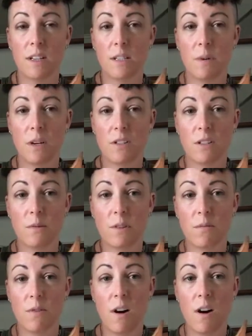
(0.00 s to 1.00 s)
Especially with
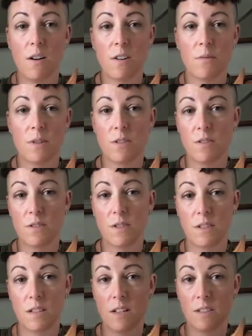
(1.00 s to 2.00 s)
the raw, you want to use a
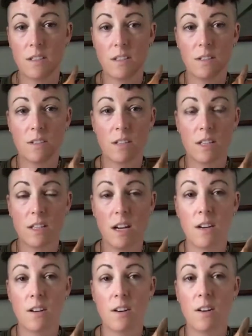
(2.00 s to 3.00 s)
stainless steel
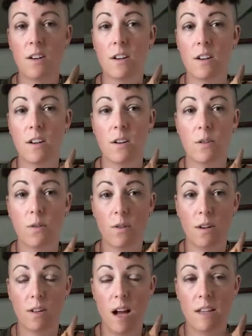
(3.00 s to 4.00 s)
container or
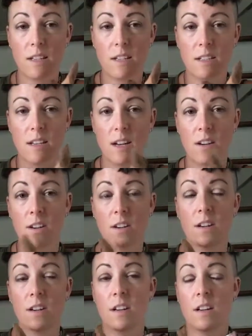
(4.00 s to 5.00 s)
a glass container,